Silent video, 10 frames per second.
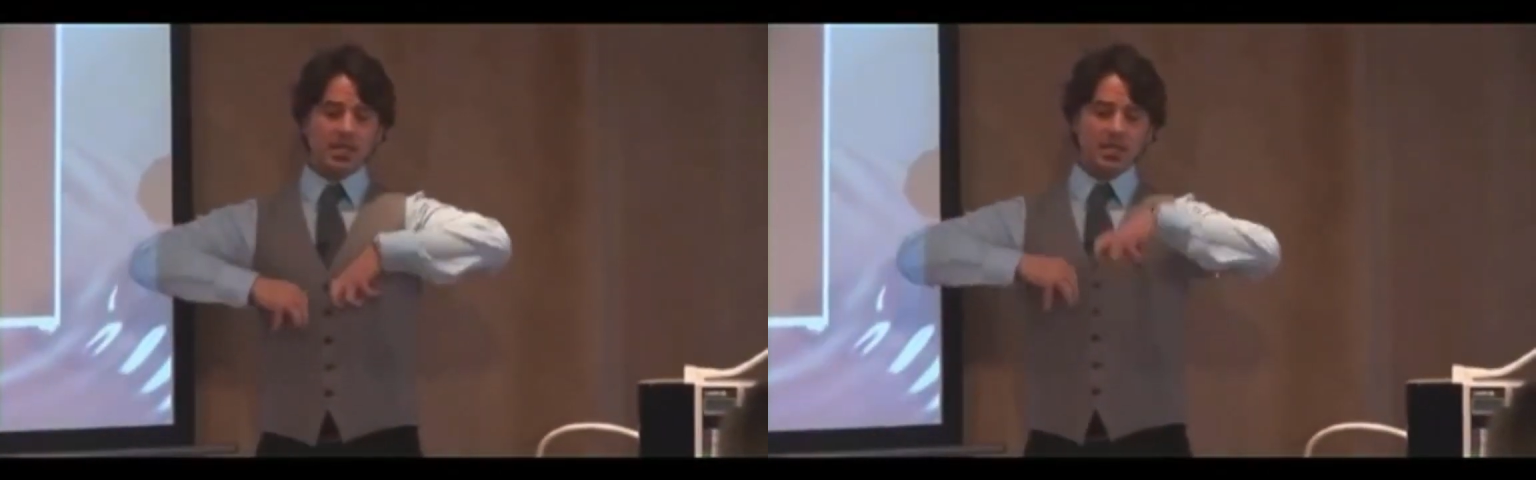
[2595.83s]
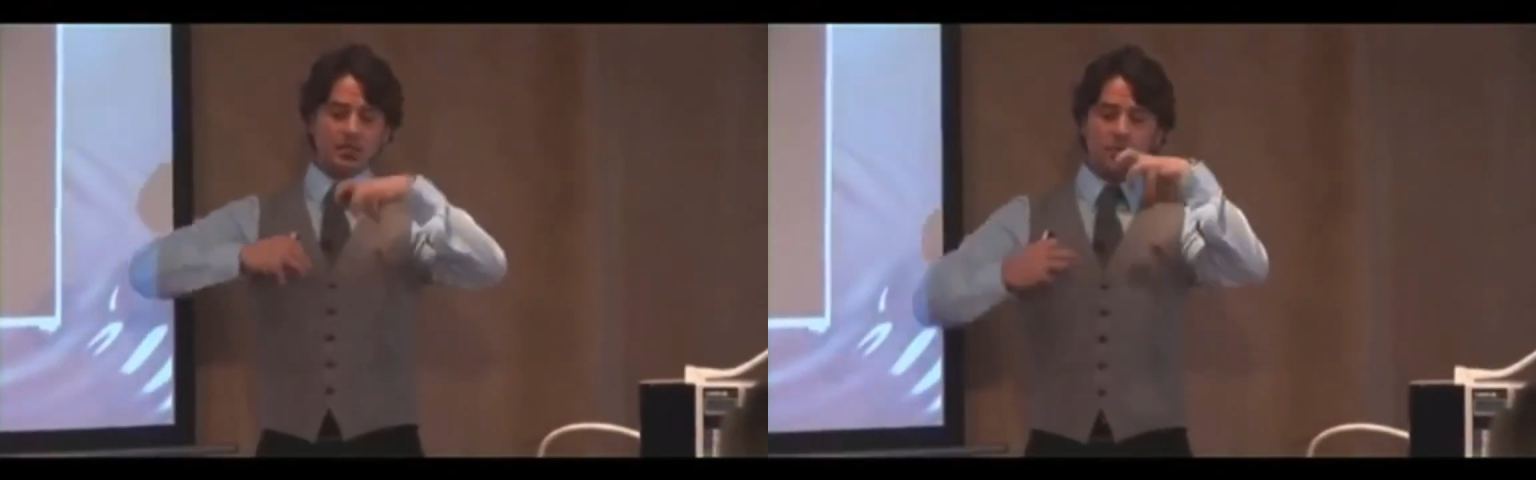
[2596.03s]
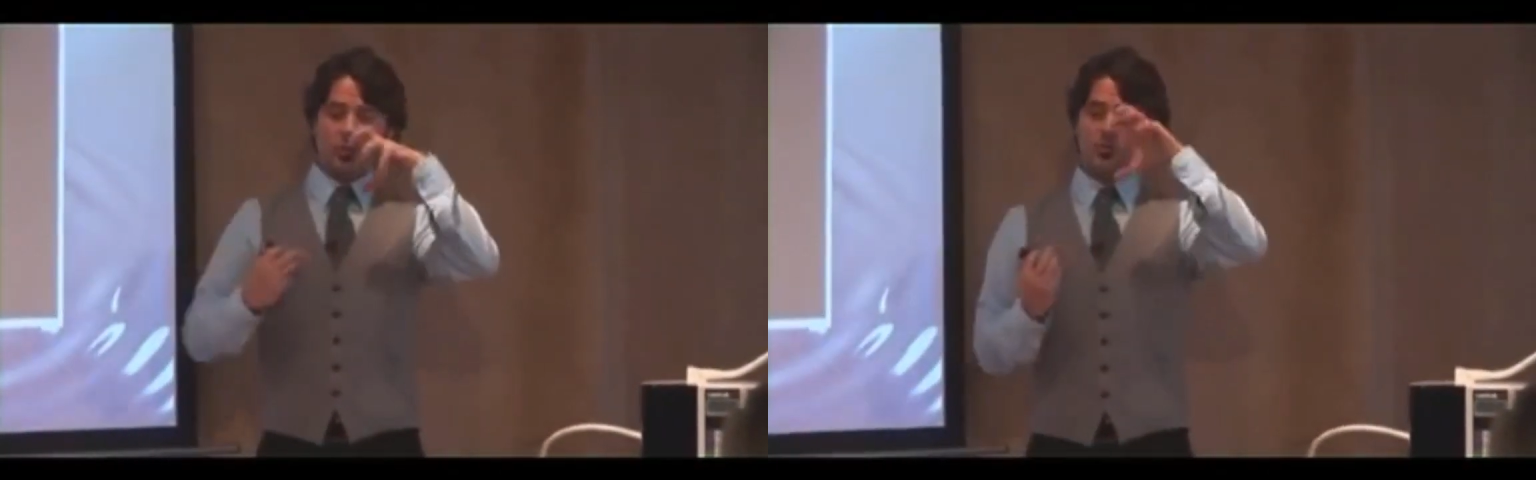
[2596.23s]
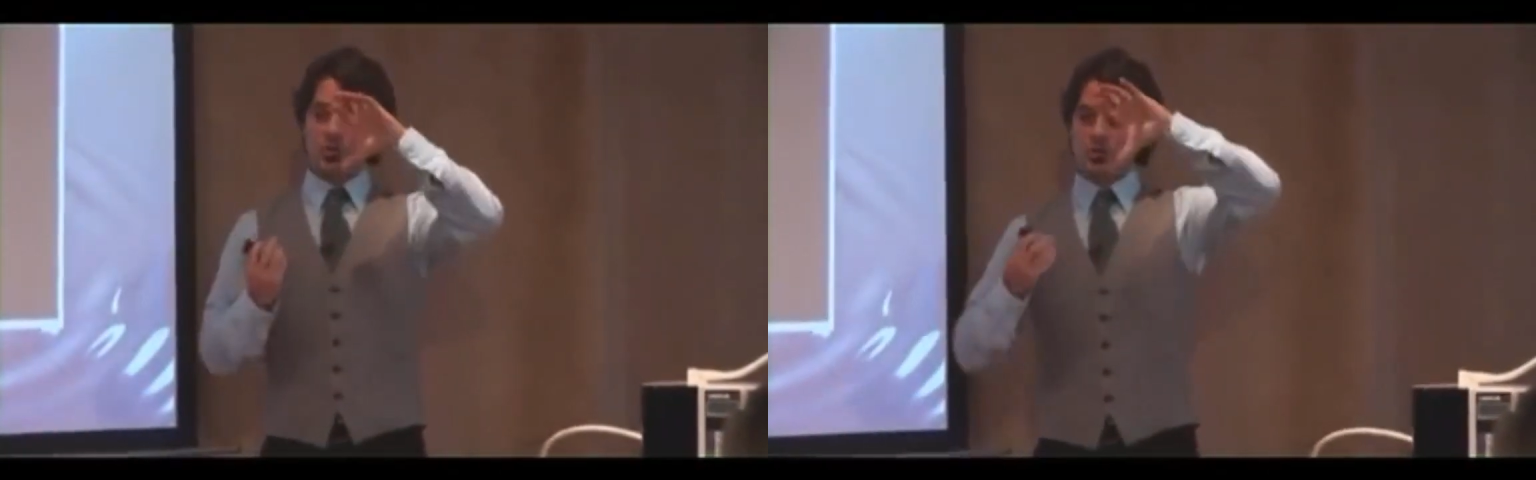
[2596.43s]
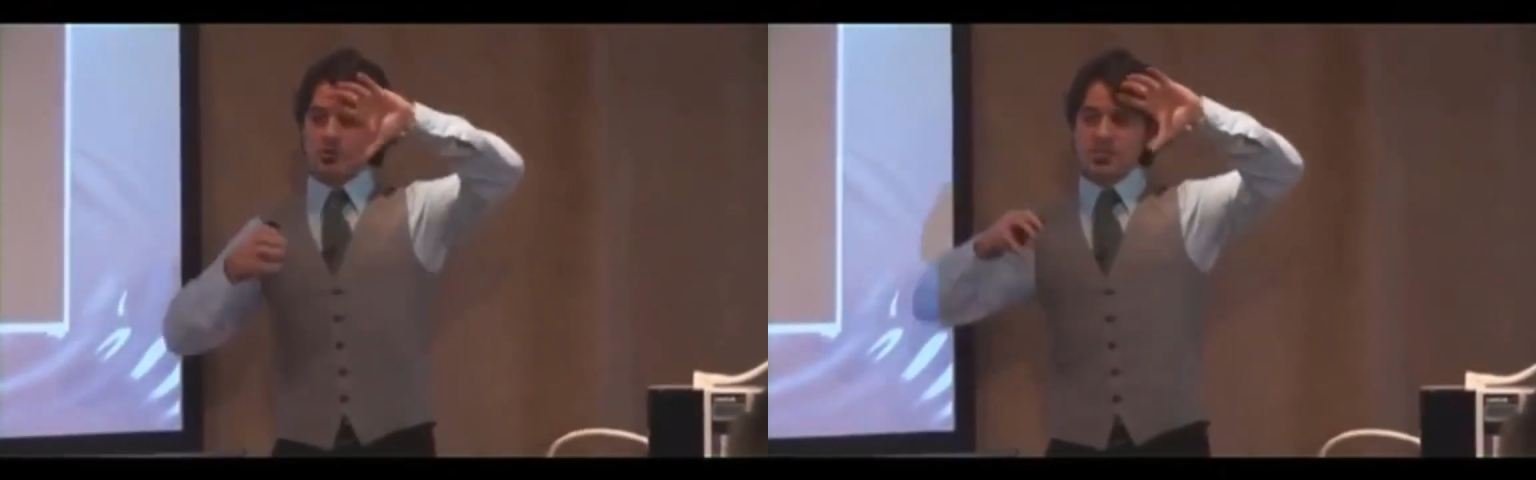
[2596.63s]
and it will
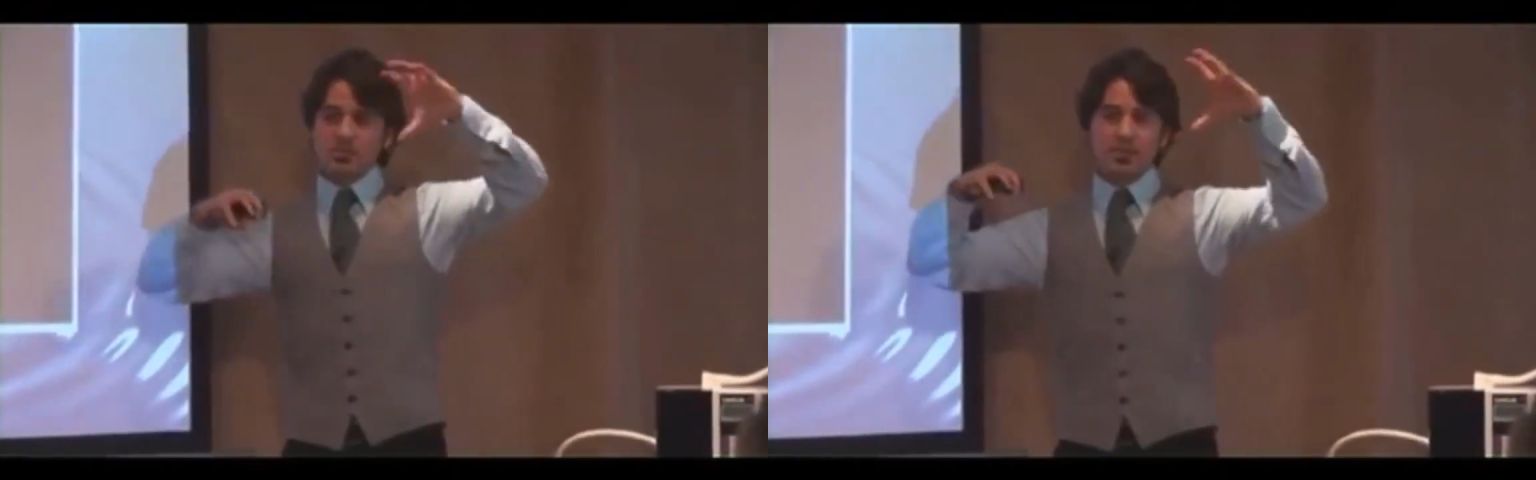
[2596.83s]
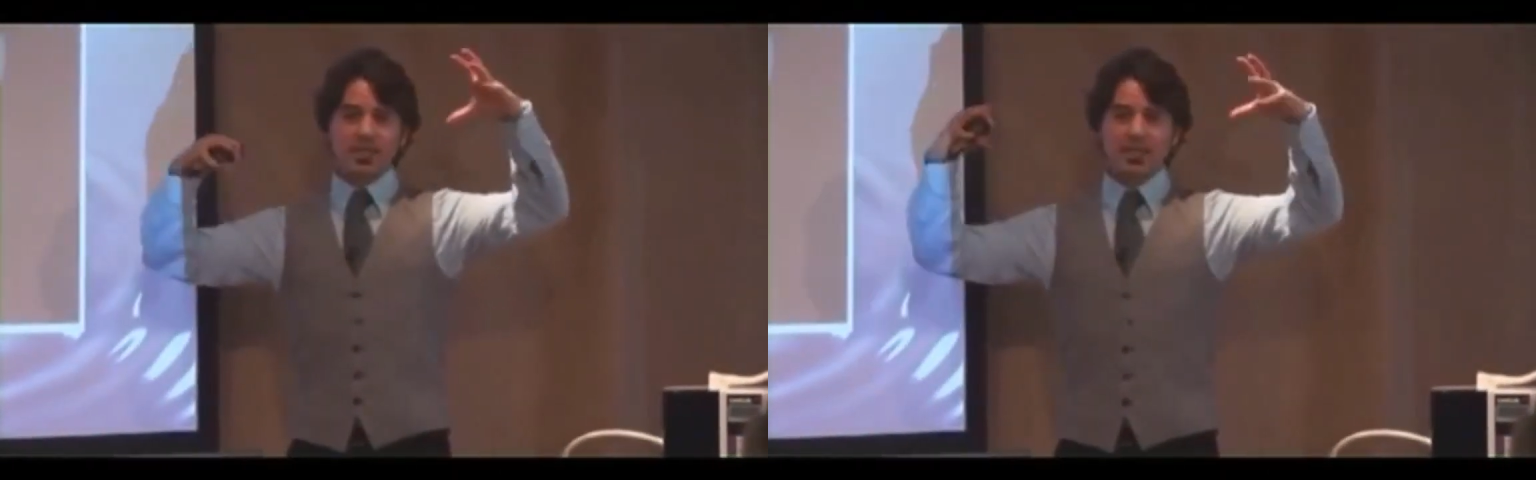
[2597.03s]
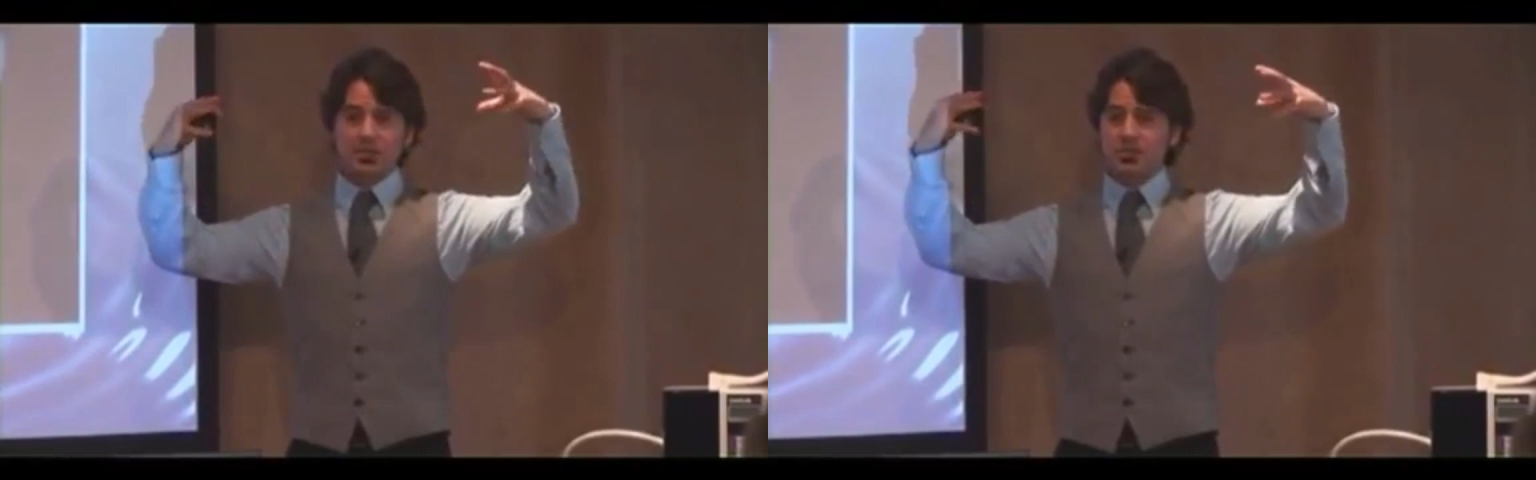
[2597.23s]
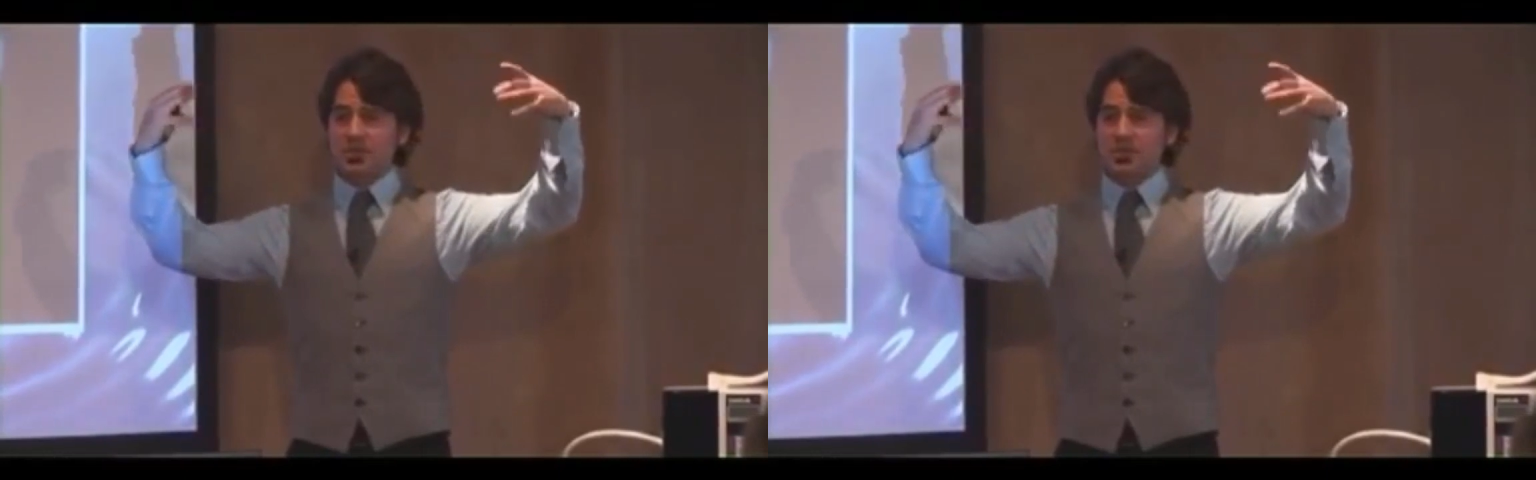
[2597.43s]
grow and spread out,